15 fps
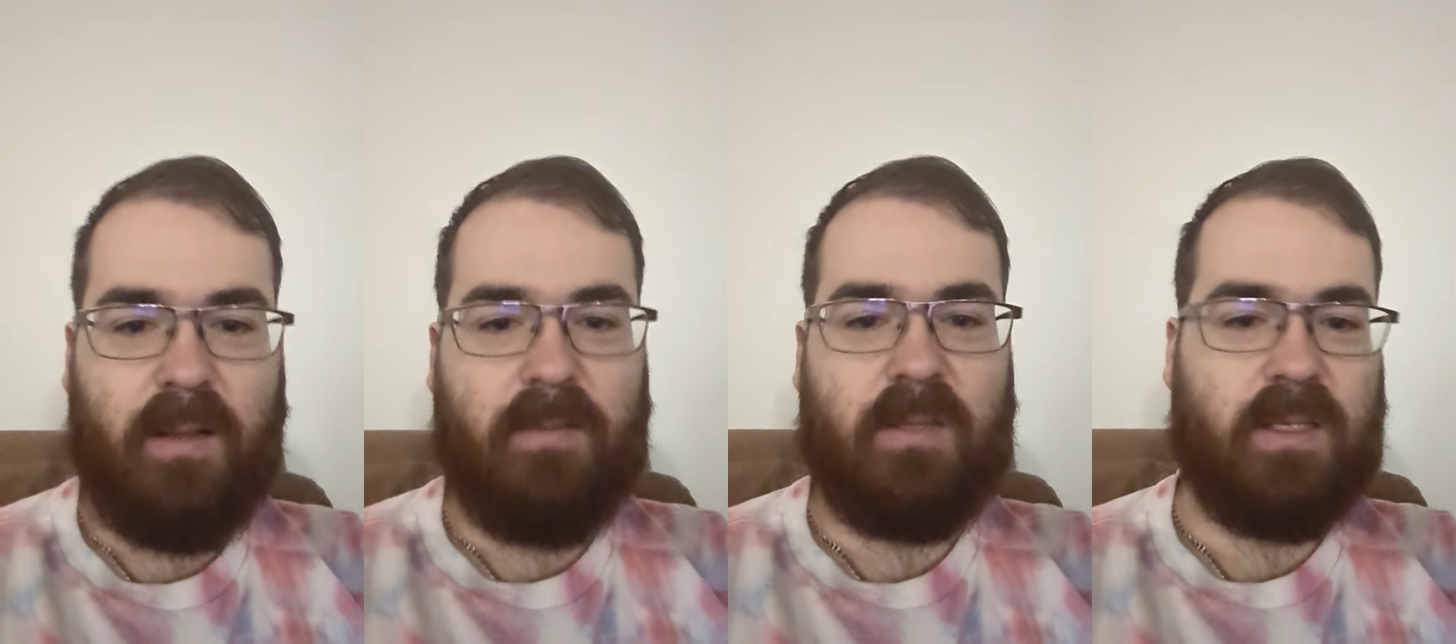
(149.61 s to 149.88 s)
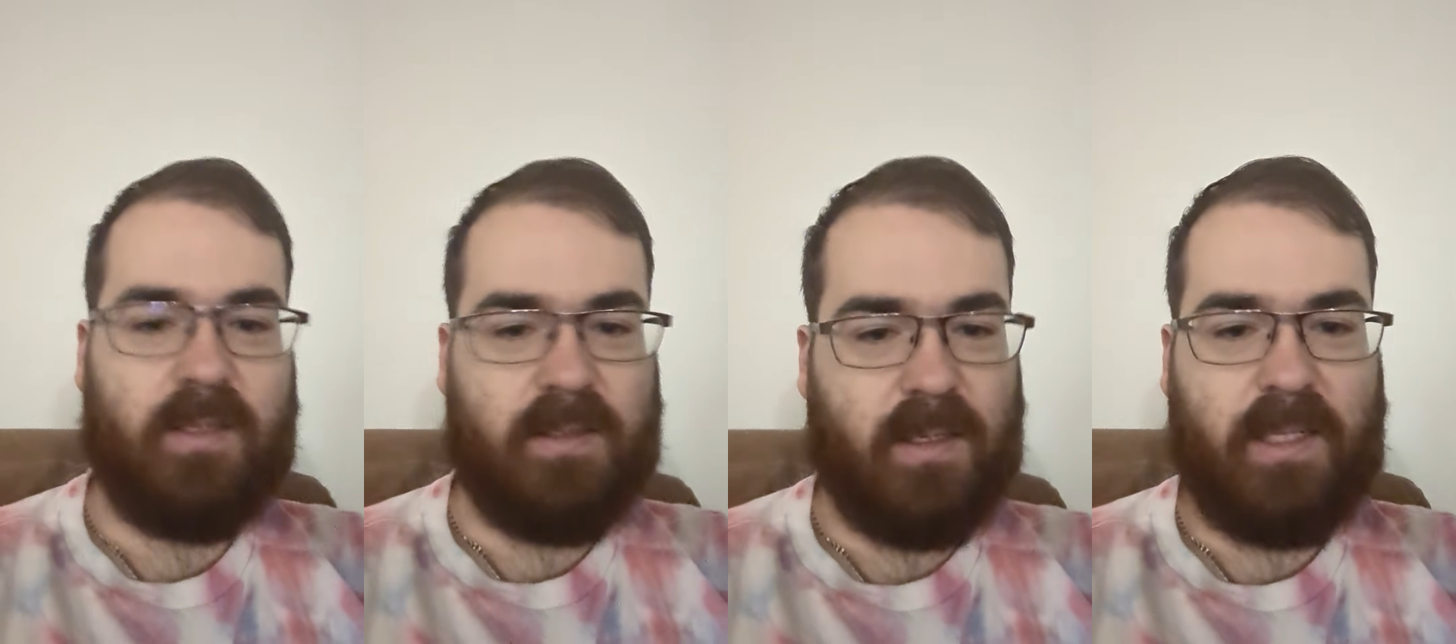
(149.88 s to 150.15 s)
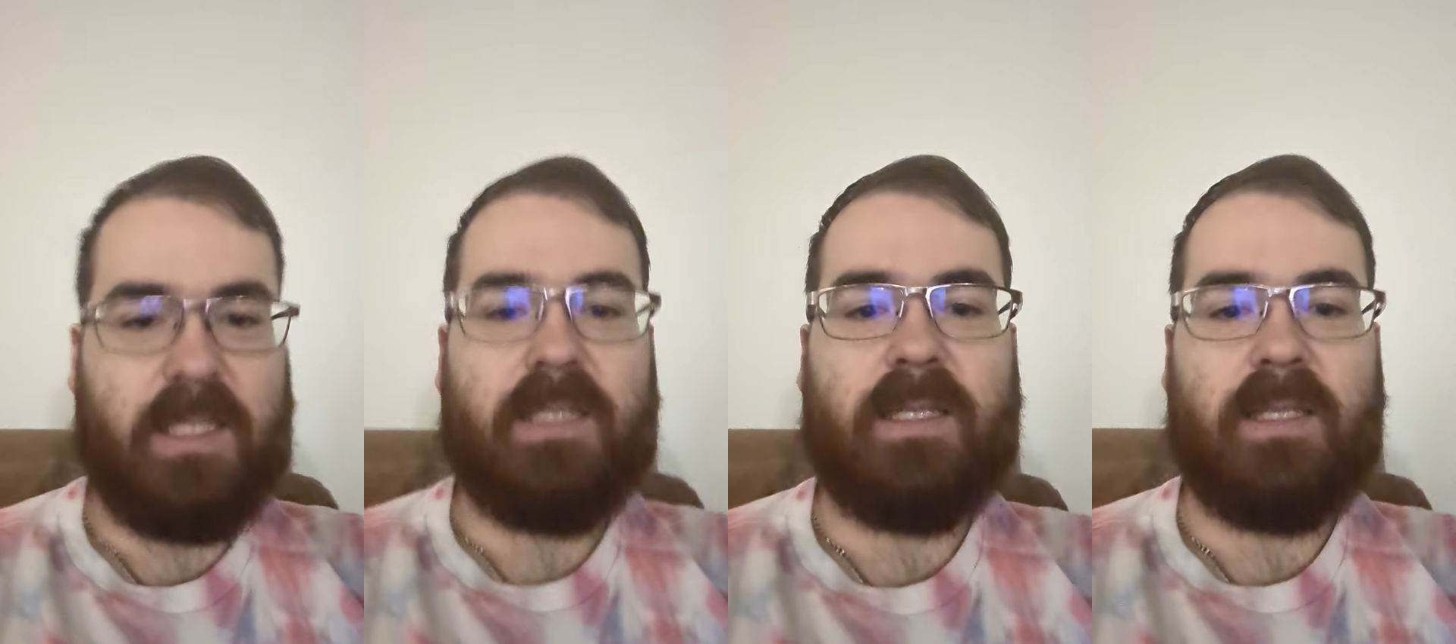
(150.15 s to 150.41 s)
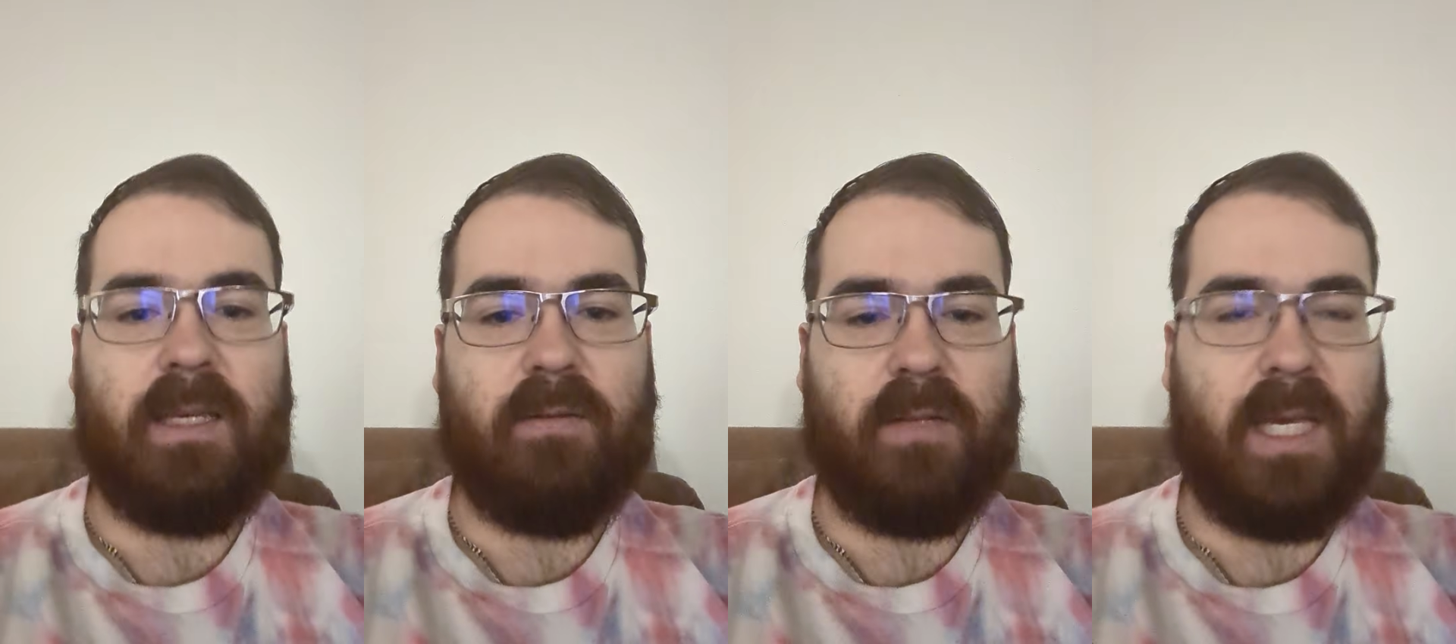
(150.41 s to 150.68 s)
this is an
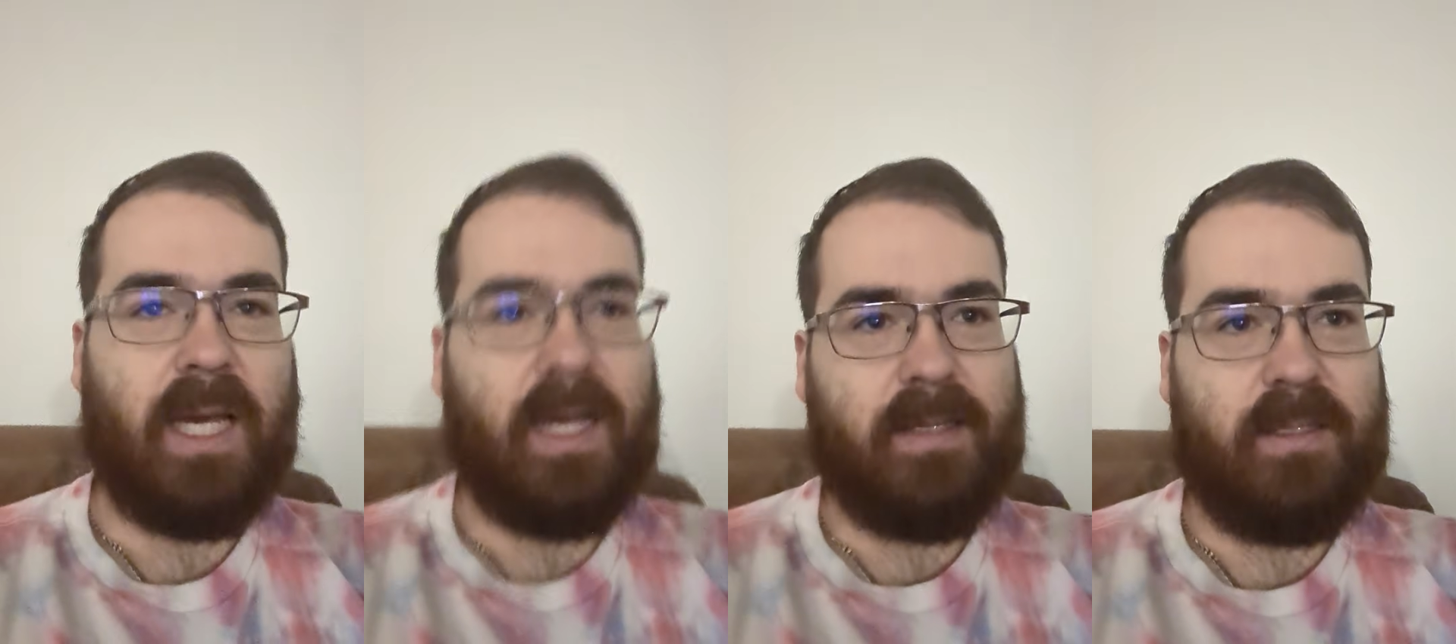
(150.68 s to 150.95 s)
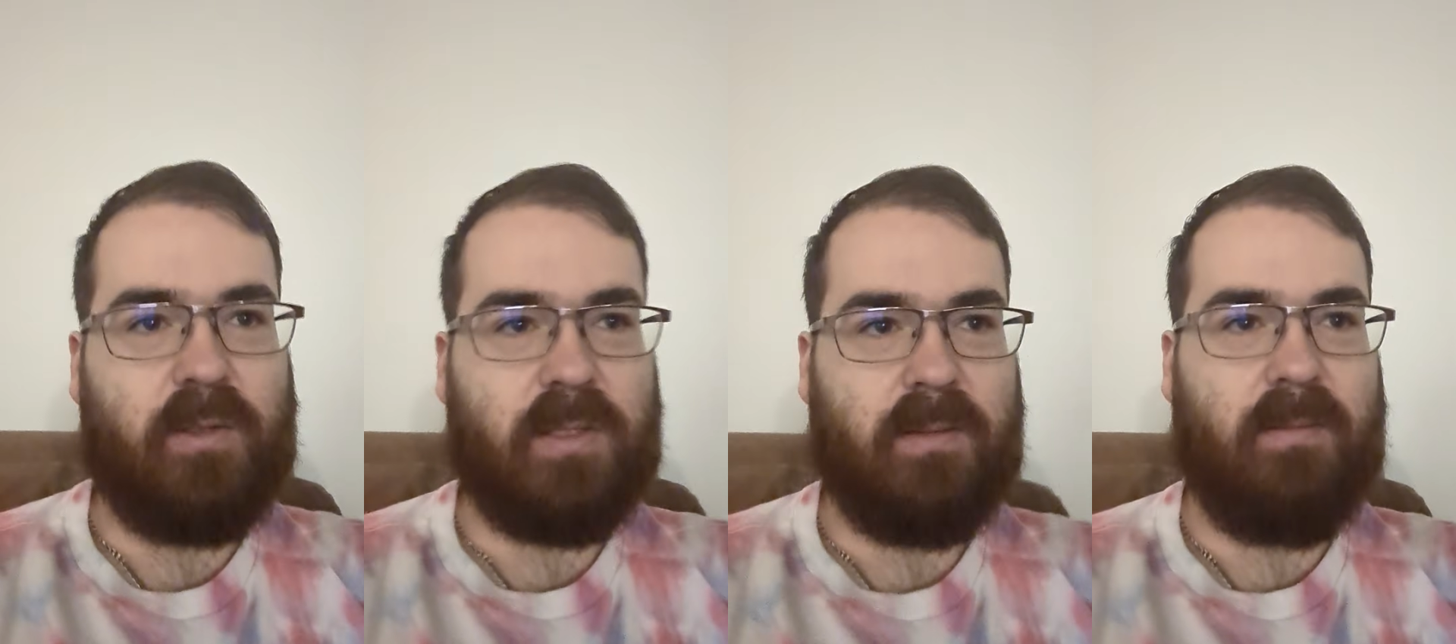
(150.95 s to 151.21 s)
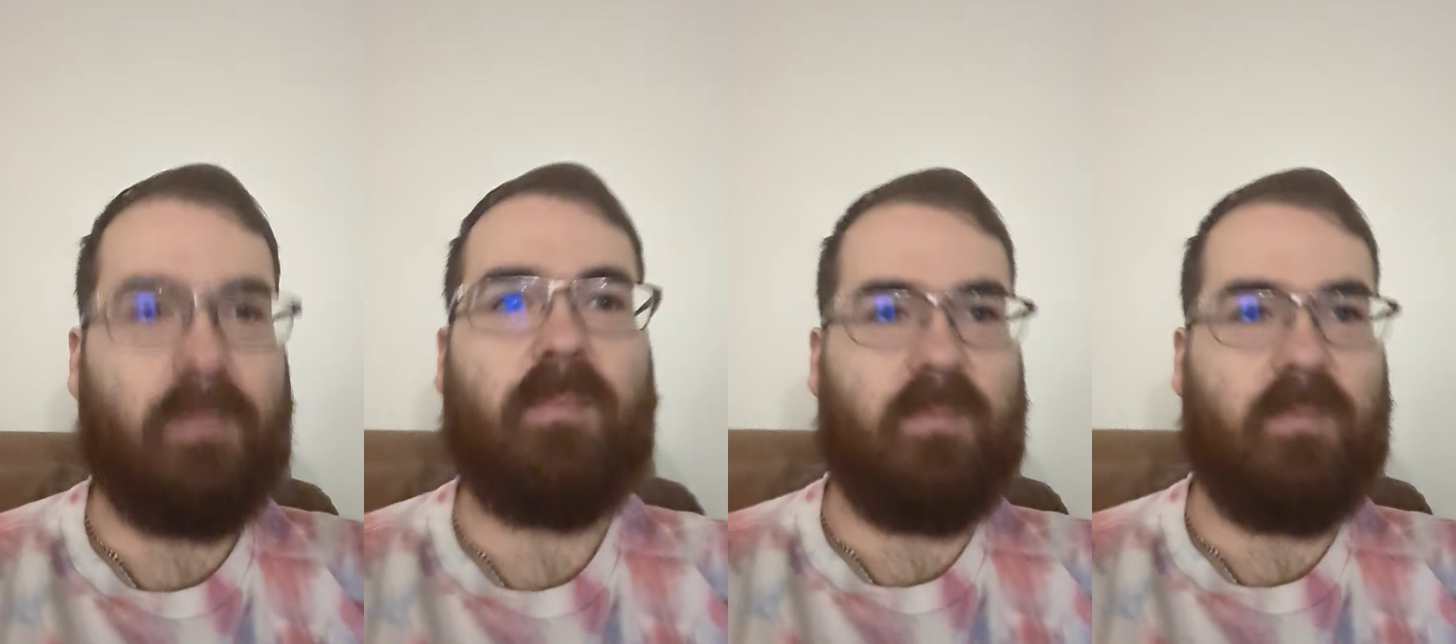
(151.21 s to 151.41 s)
easy thing for the AI to just